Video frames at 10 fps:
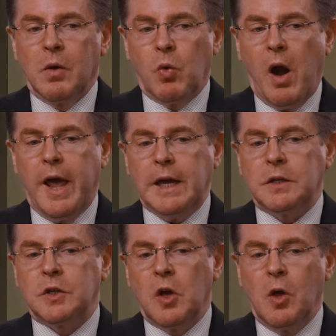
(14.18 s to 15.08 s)
Right.
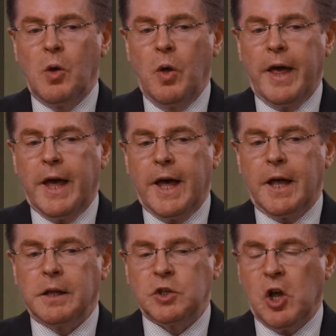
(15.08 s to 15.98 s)
So
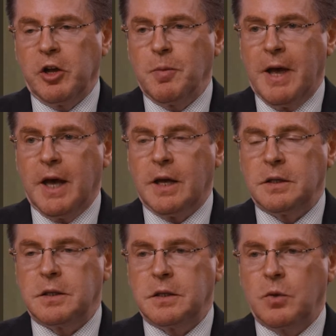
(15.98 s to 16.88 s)
uh, let's talk about
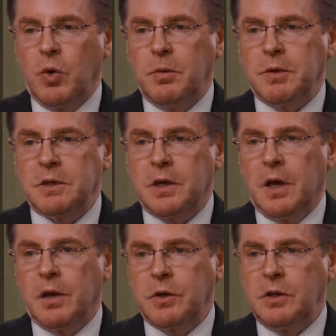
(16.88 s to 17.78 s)
squamous
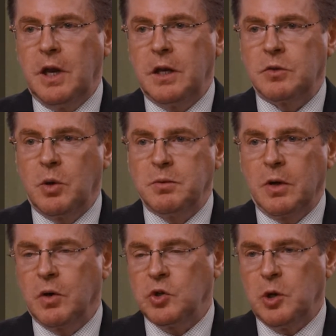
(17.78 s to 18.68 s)
cell, cutaneous squamous
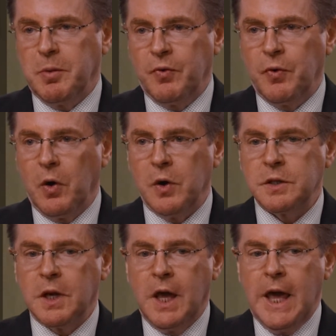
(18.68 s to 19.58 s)
cell carcinoma
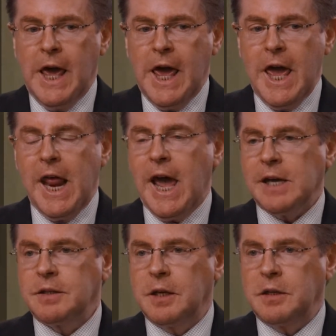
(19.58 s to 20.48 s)
first. It
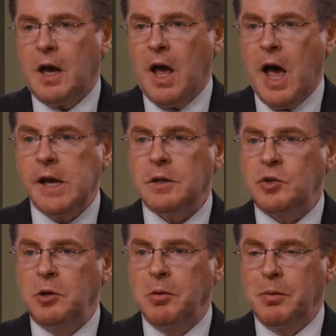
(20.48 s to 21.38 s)
has the
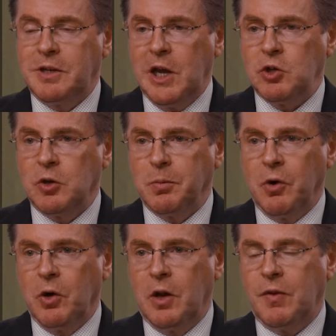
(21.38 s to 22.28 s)
highest tumor mutational
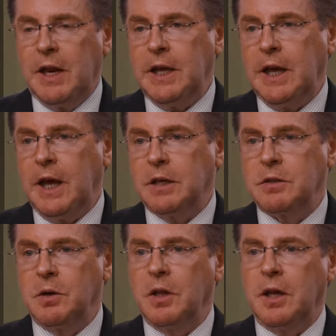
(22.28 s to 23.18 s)
burden of any
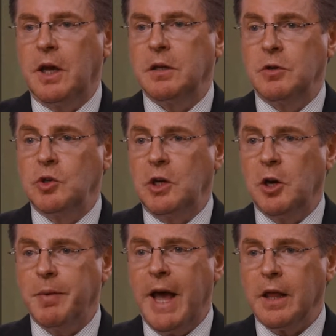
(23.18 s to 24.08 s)
cancer in the Cancer
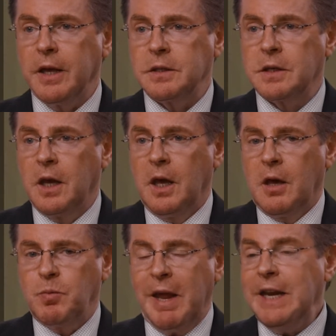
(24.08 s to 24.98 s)
Genome Atlas
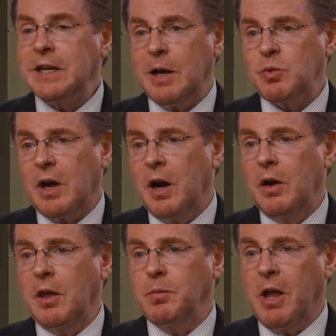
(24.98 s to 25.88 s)
many times
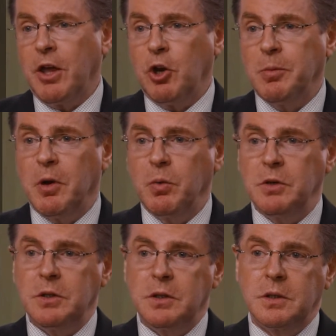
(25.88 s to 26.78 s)
higher than melanoma,
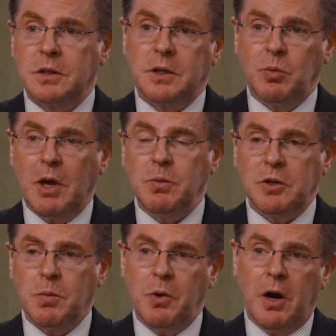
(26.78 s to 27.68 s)
which is sometimes
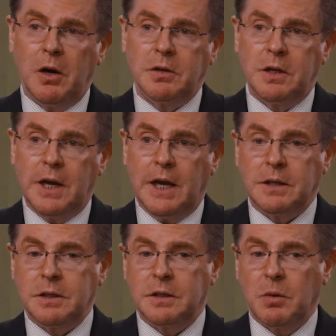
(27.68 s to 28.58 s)
compared, as it
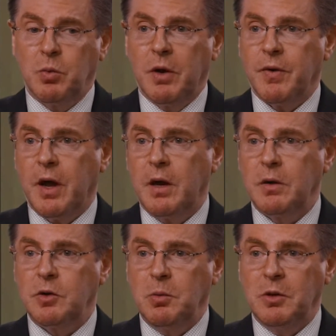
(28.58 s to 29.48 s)
has somewhat of a
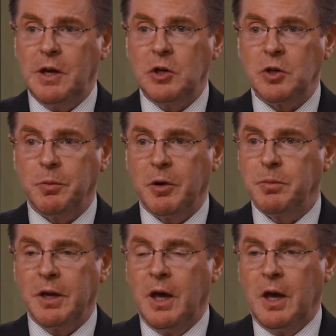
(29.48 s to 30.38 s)
higher tumor mutational burden.
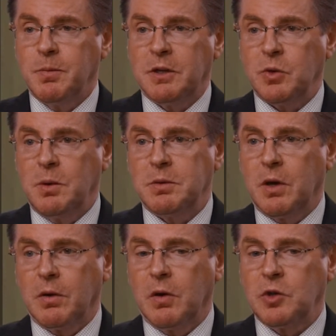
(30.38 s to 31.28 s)
But, but squamous
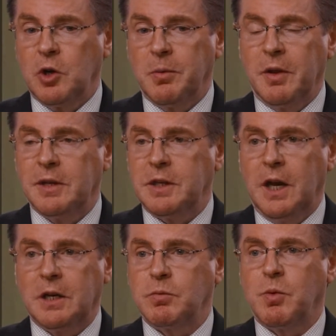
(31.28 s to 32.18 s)
cell carcinoma of the
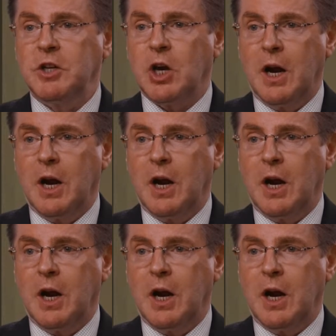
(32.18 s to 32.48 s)
skin is much